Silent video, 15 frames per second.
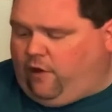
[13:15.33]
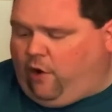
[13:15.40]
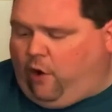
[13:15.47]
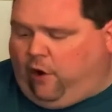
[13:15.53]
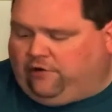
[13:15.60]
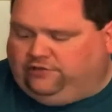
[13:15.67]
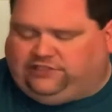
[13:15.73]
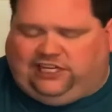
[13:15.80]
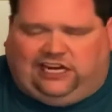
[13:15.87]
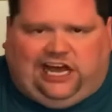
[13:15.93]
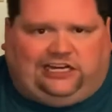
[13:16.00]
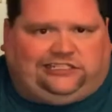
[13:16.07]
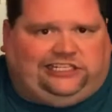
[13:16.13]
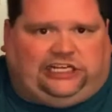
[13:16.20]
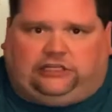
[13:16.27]
Ten out of
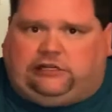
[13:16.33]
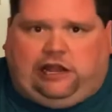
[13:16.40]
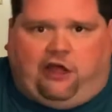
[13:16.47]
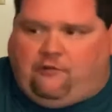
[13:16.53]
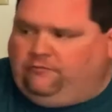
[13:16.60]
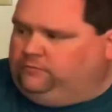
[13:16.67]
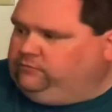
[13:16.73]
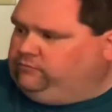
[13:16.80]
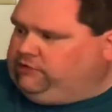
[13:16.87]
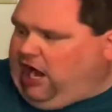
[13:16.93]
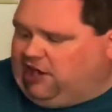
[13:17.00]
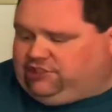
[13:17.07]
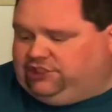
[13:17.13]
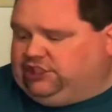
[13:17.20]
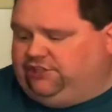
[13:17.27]
10. That's
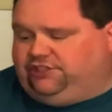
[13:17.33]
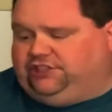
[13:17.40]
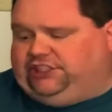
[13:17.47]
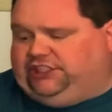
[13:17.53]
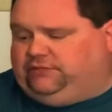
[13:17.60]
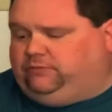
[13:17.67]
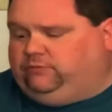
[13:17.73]
another 10.